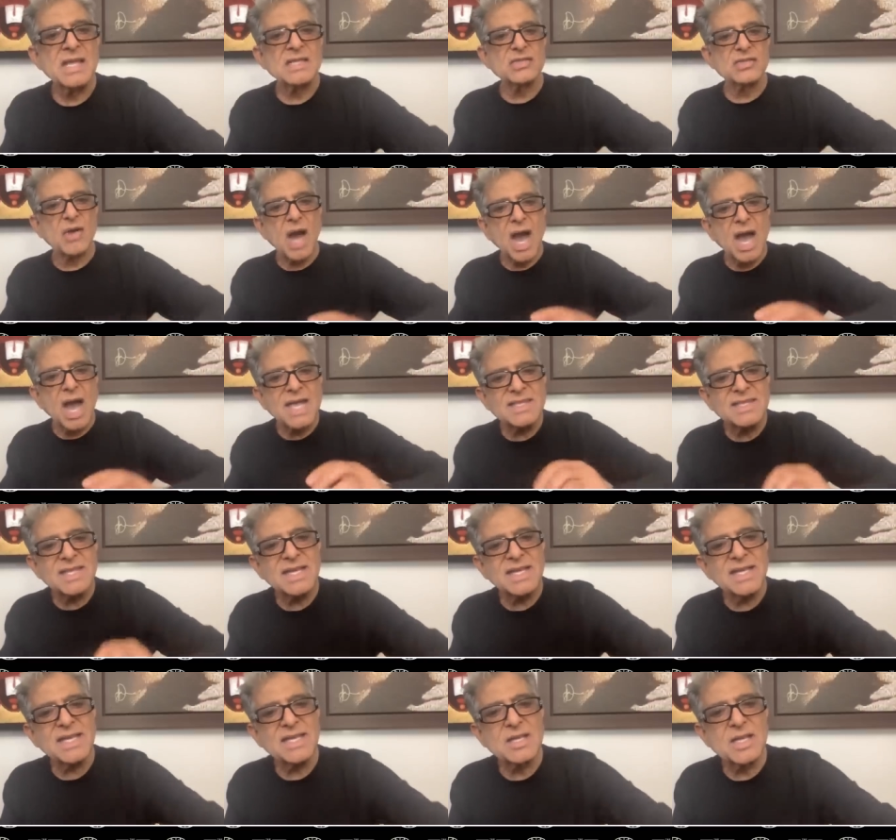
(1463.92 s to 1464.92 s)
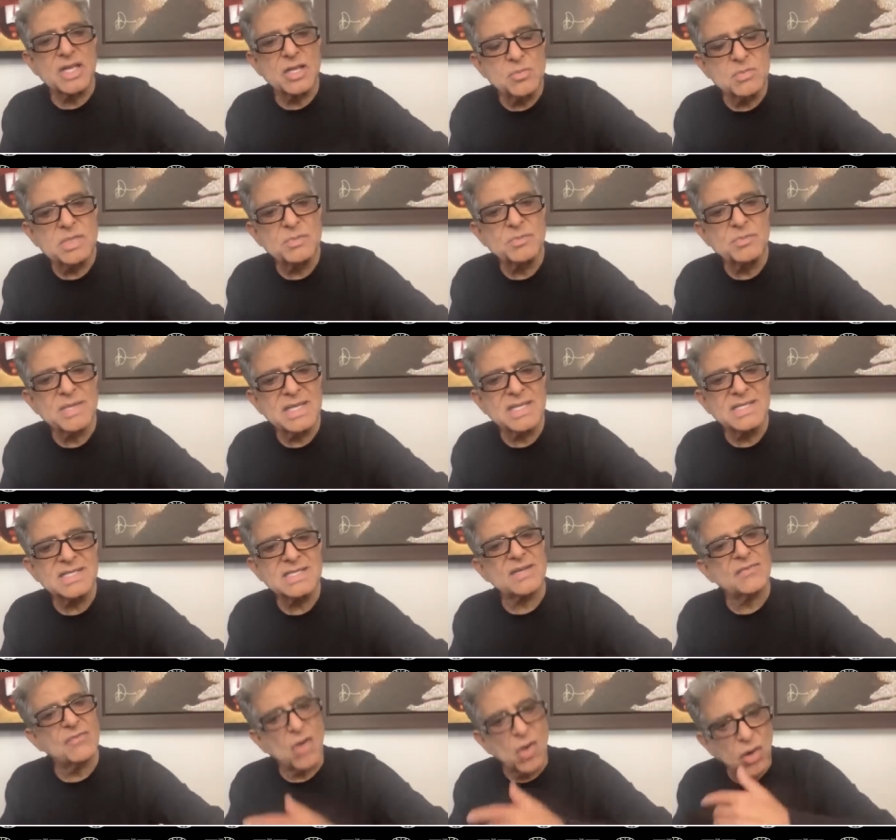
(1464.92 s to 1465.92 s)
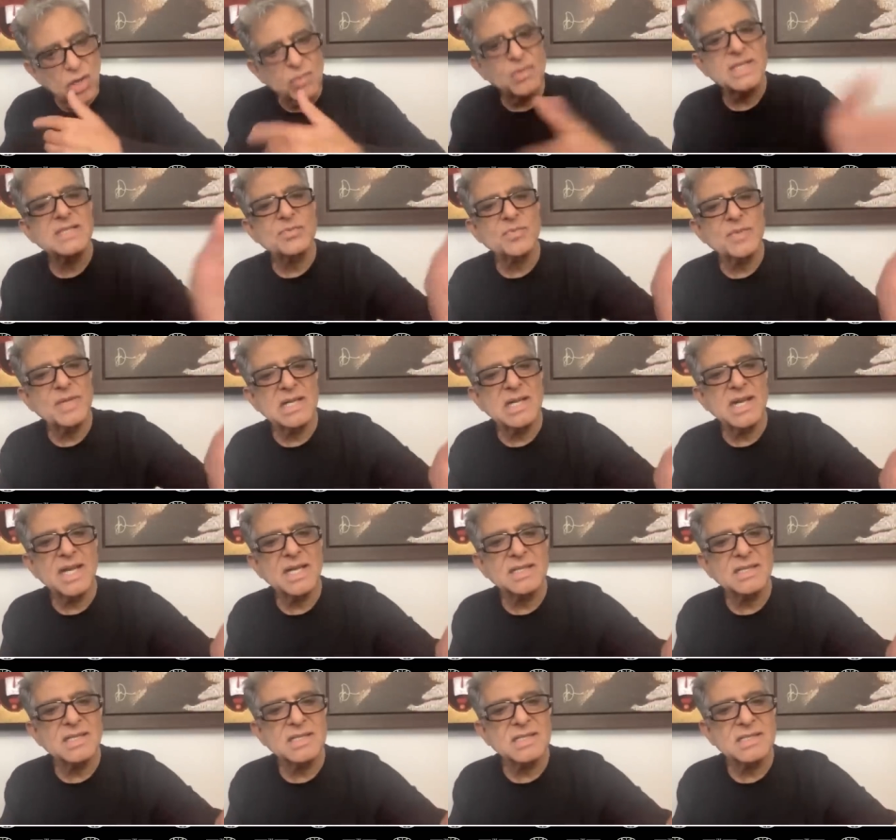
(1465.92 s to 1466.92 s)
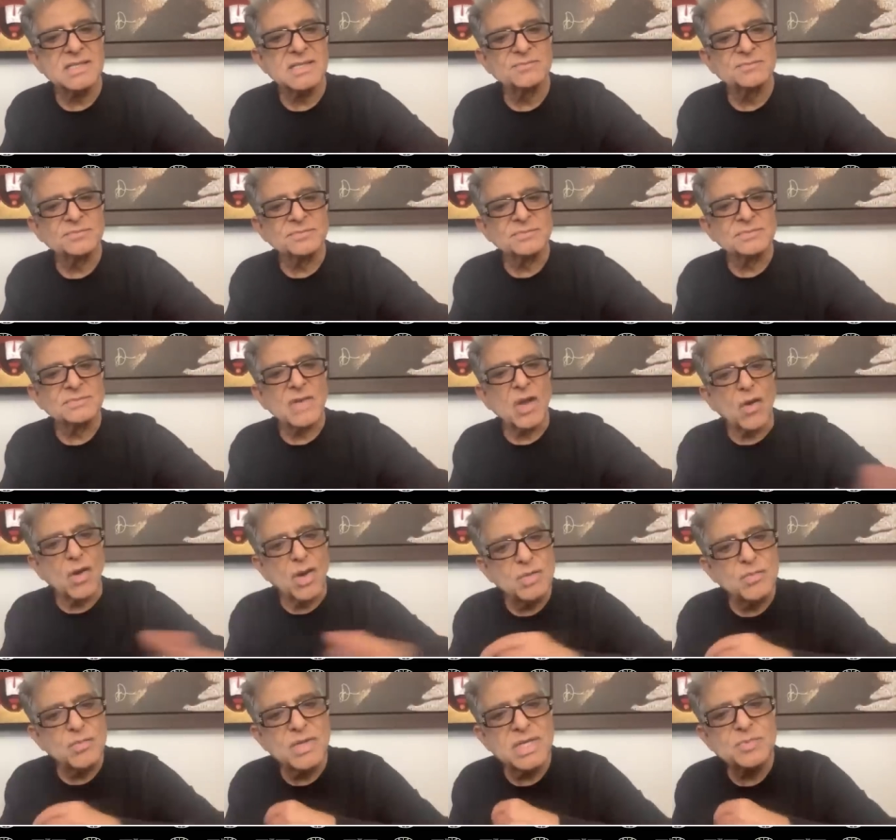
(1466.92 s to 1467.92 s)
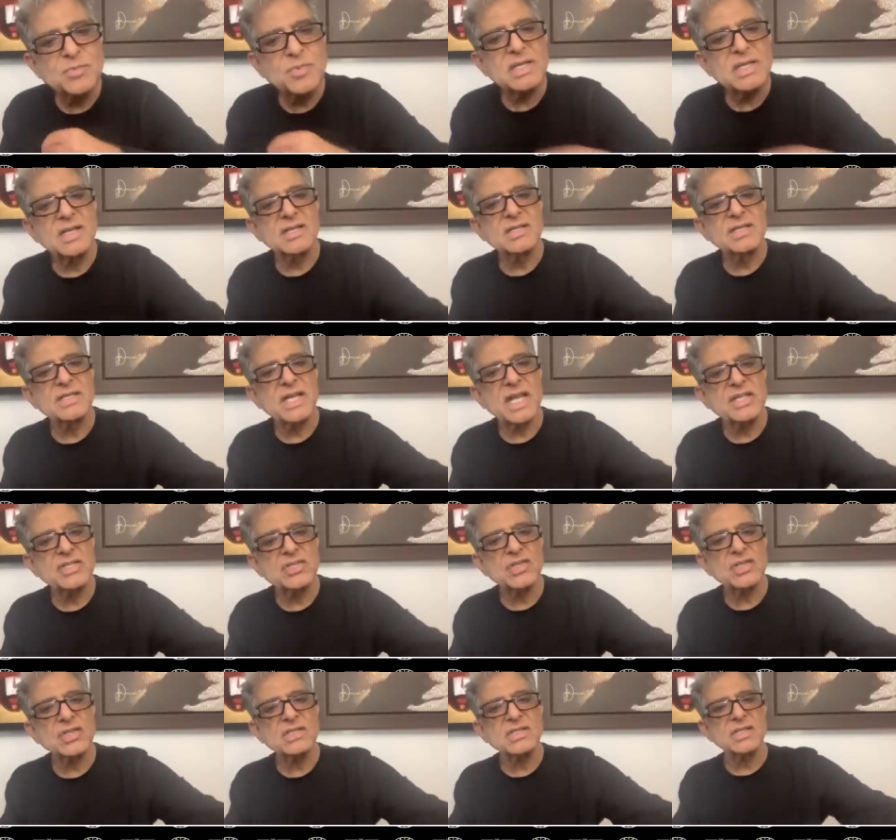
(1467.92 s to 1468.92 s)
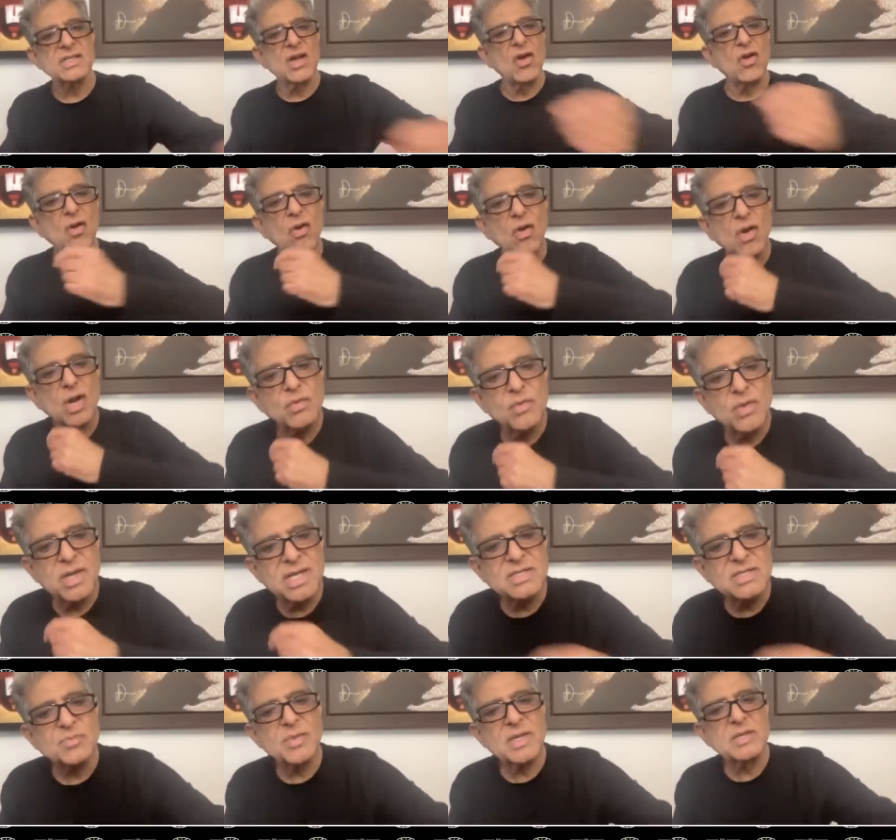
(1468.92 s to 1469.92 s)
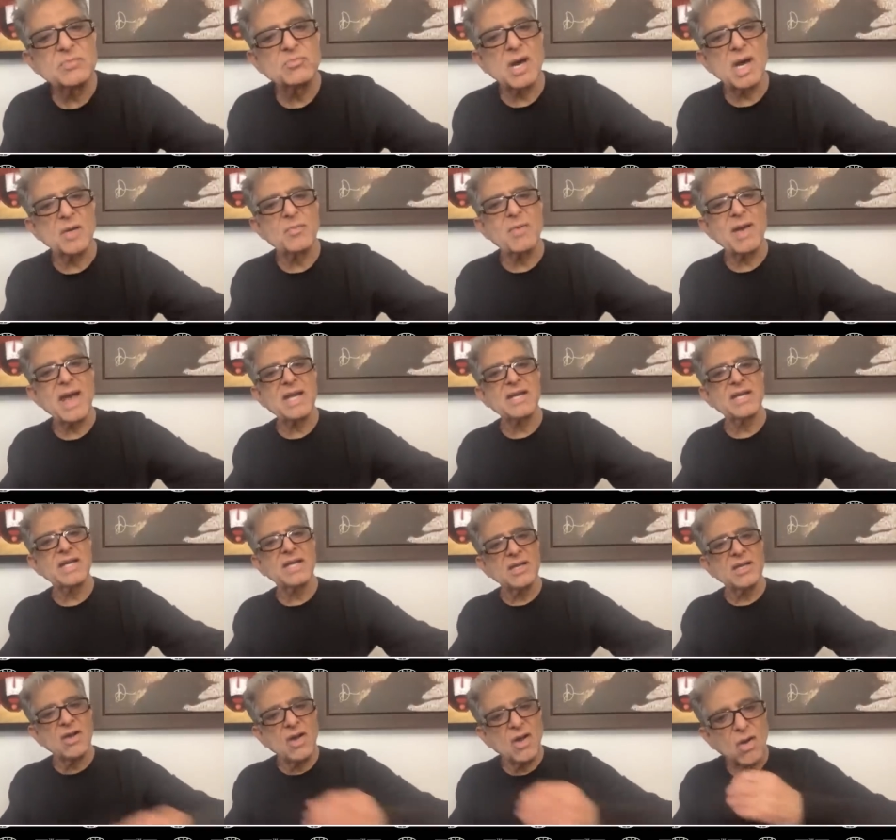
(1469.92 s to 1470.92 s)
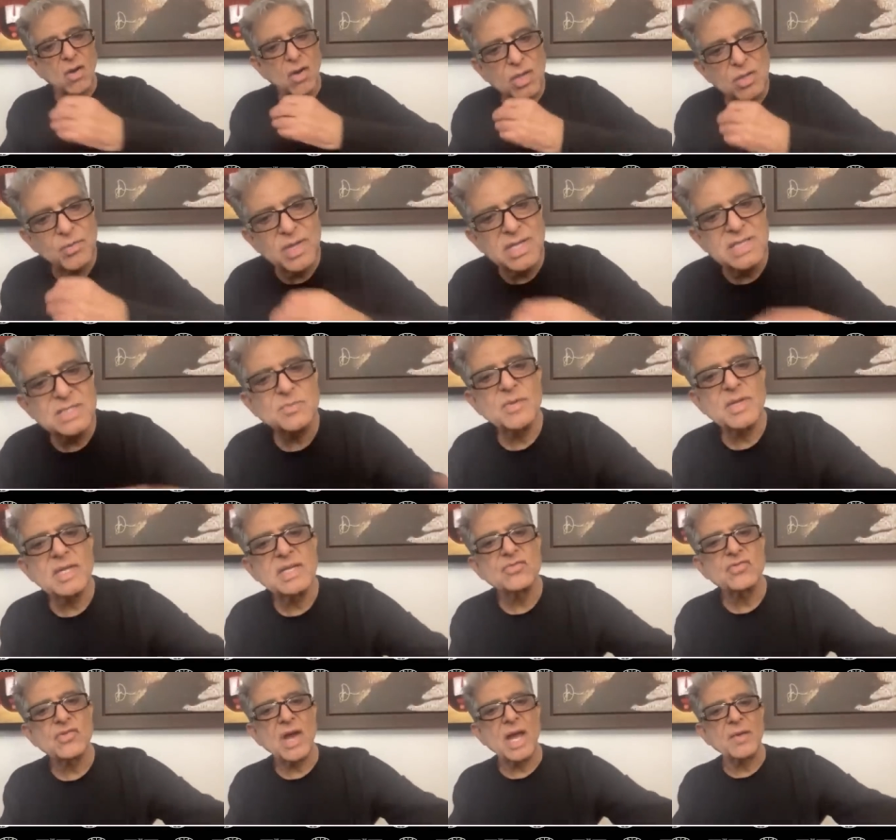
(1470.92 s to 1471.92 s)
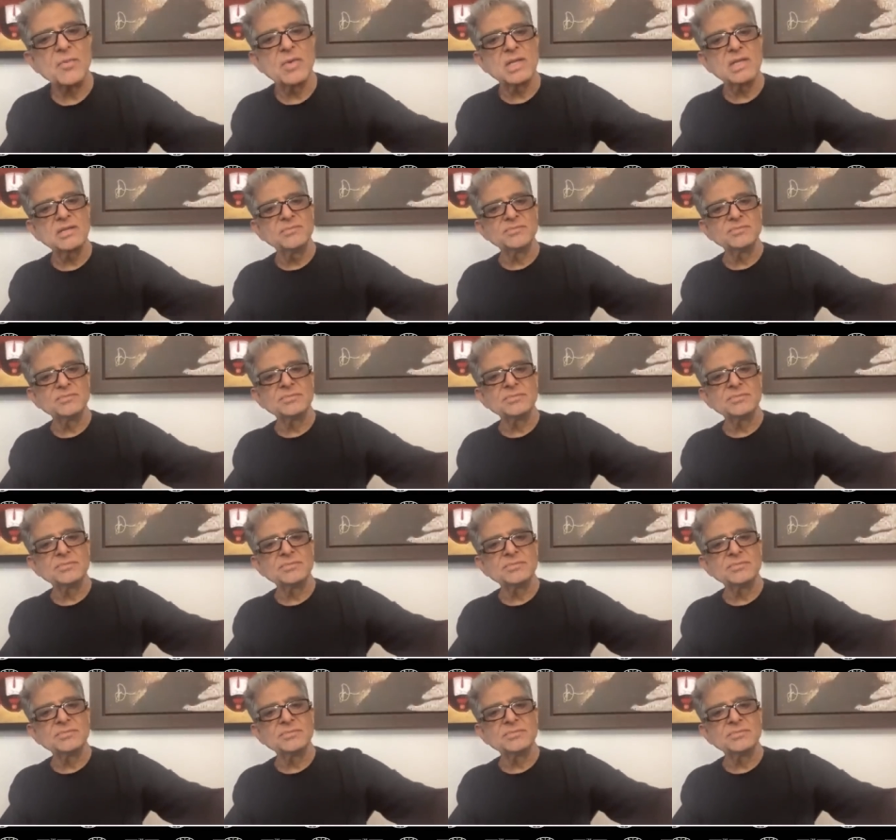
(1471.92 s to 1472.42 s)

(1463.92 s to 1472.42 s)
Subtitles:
So I think human beings have always been like this, always been contentious, always been barbaric, always been tribal,